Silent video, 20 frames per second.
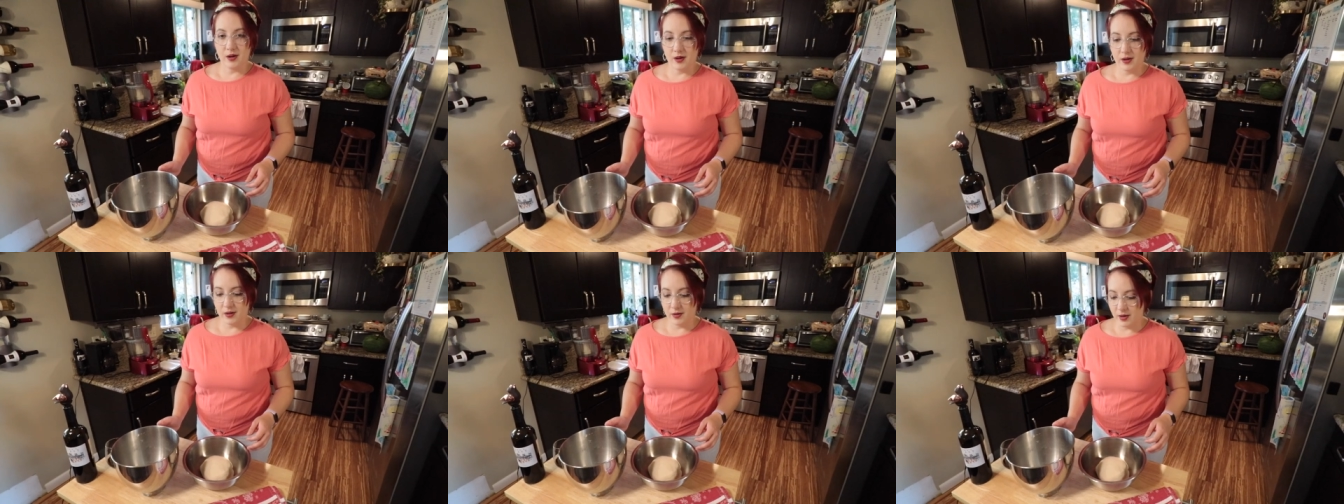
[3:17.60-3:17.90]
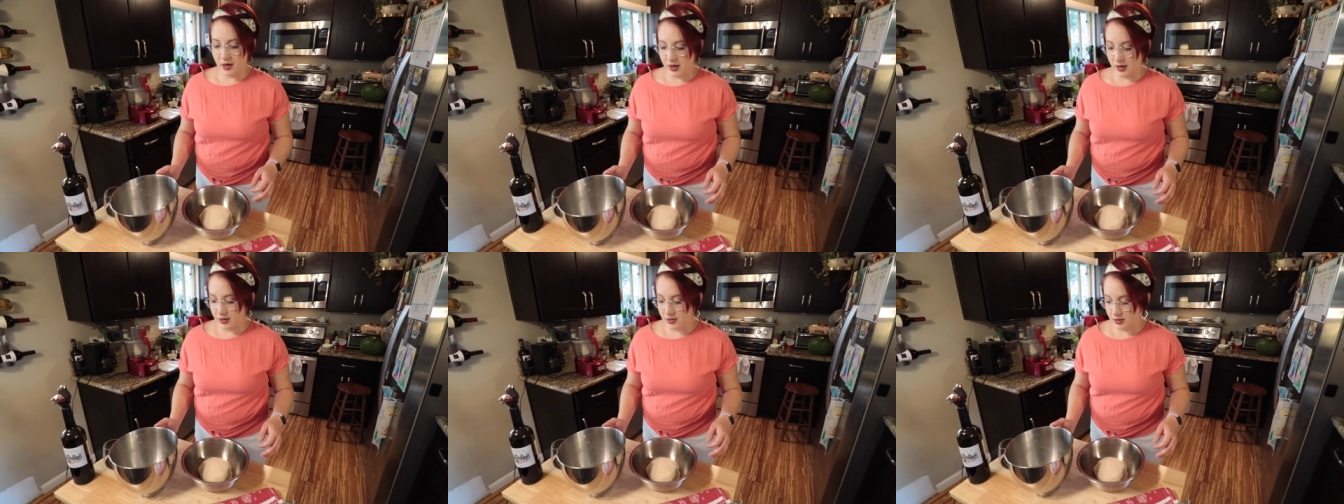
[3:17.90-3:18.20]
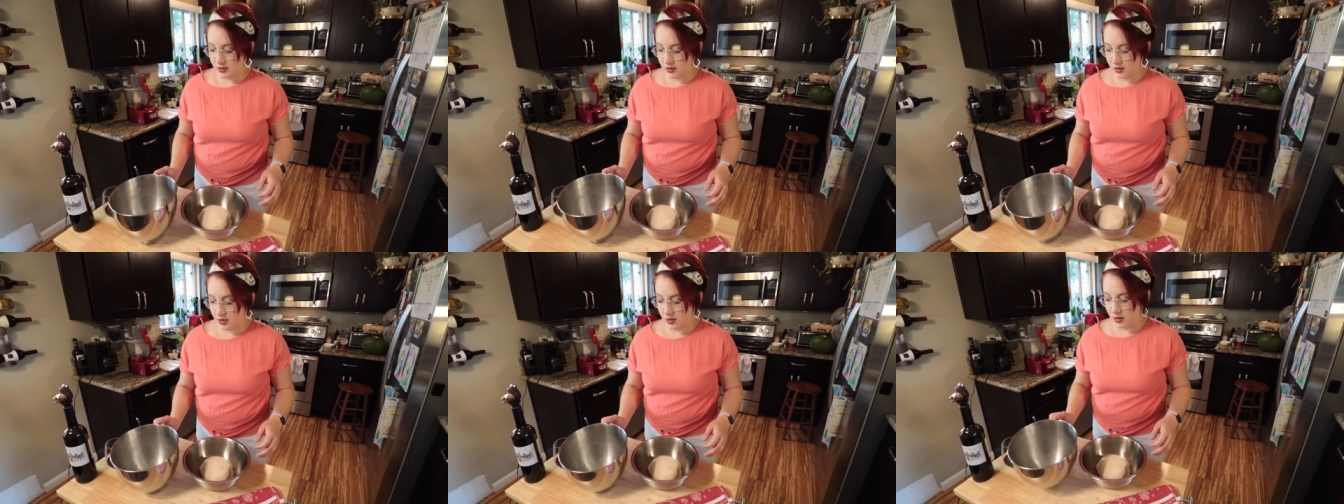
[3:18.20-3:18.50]
All
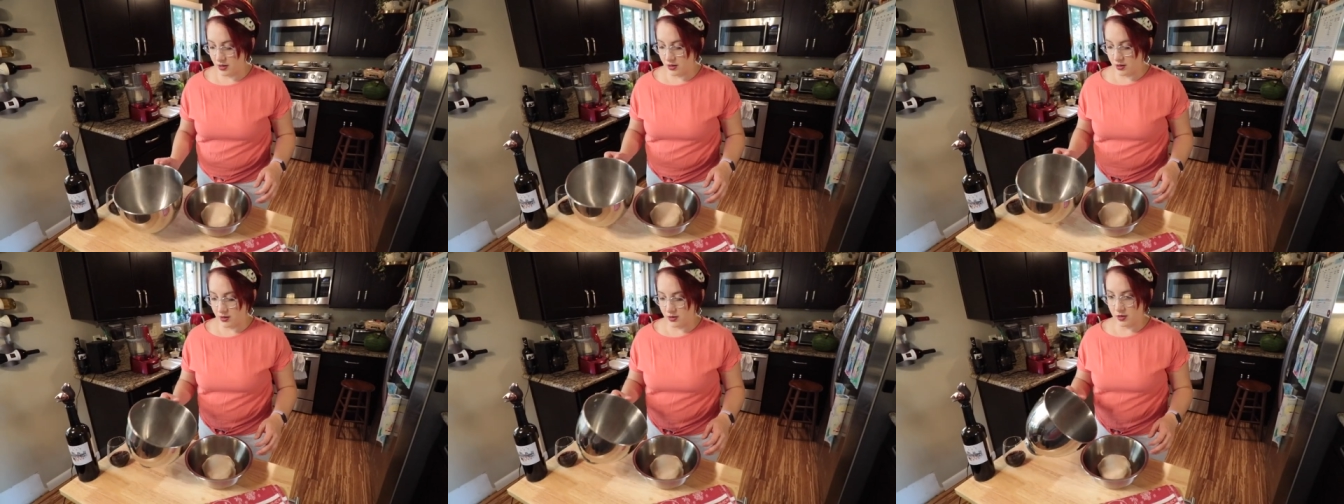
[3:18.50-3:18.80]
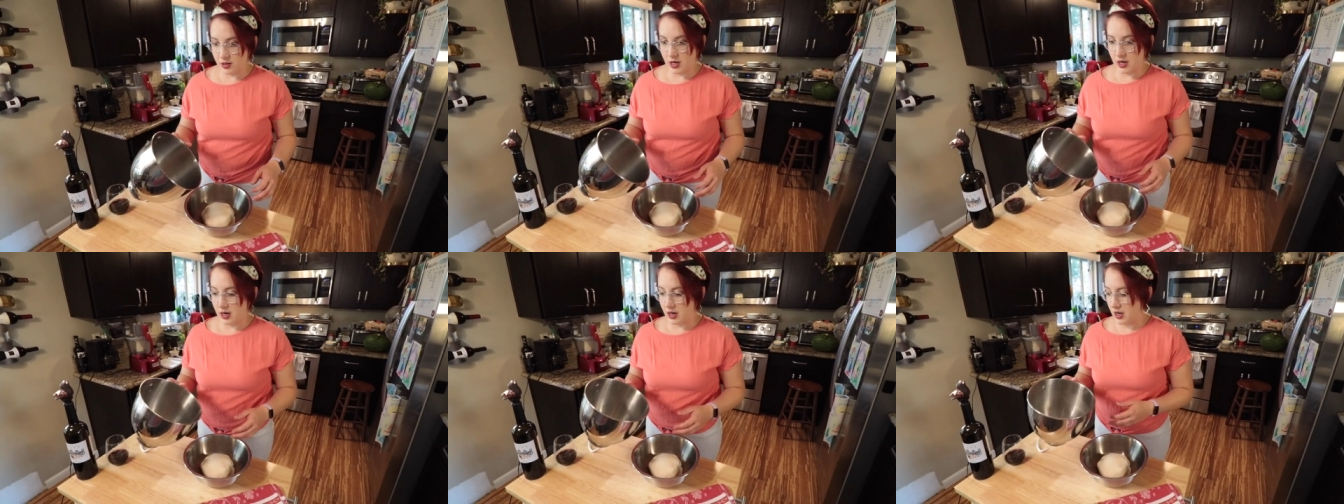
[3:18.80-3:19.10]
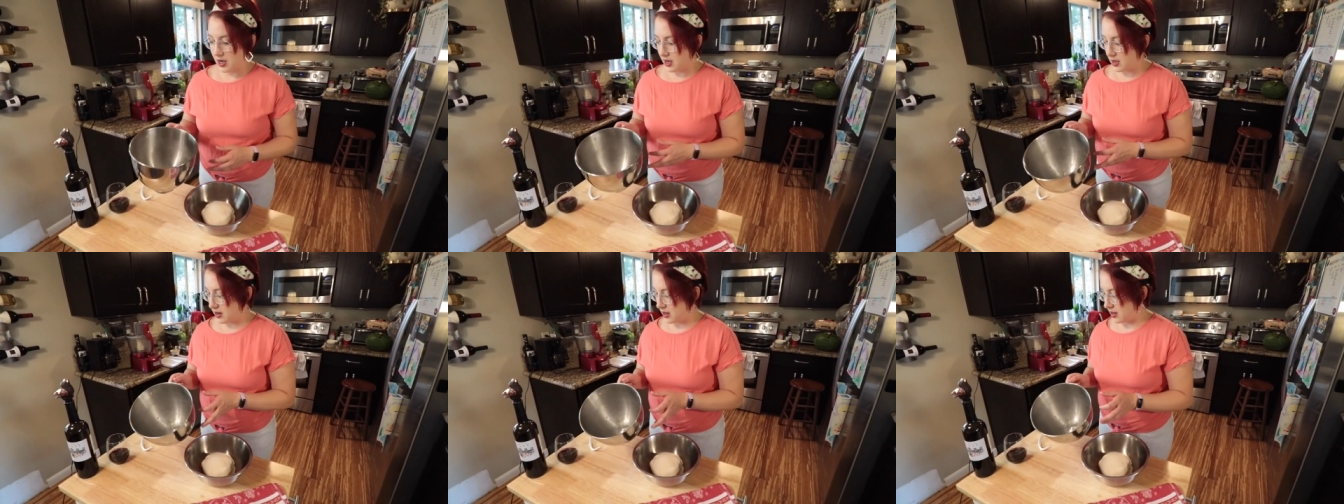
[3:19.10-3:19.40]
right, so got
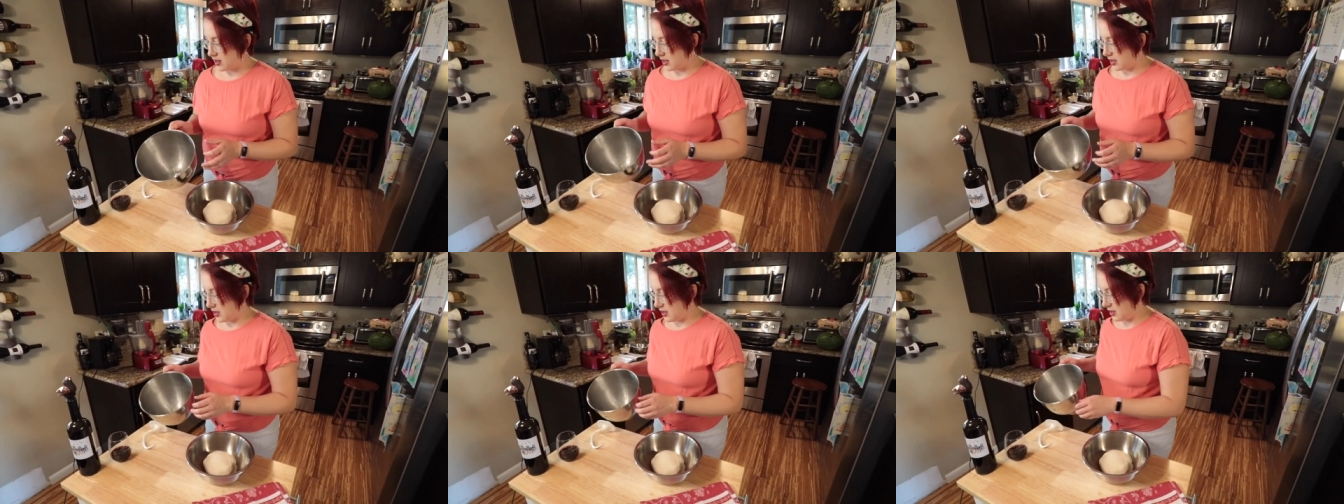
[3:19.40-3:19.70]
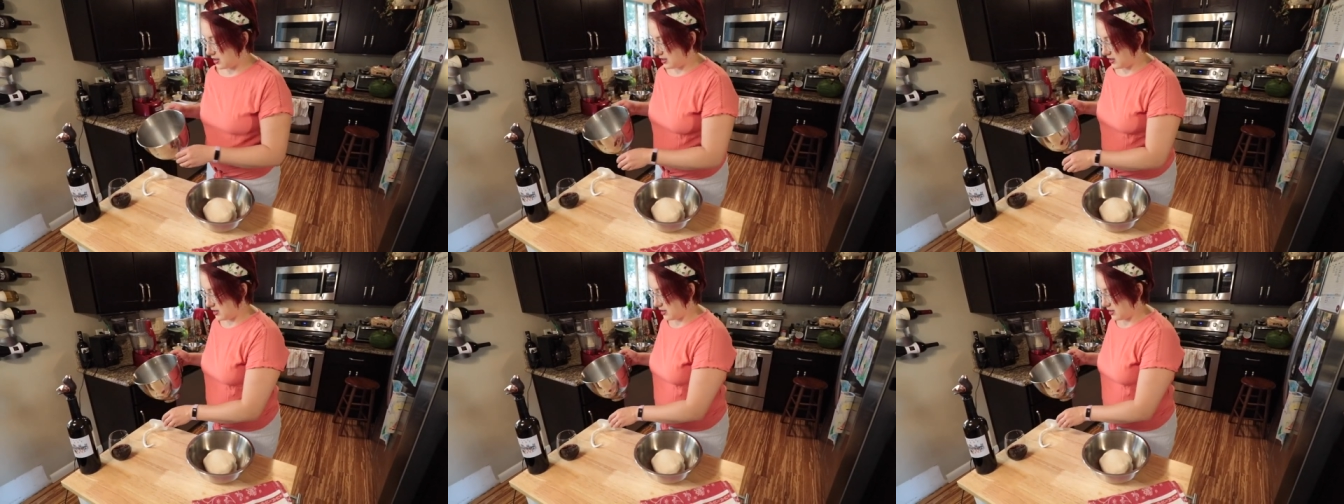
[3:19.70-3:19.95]
it out of the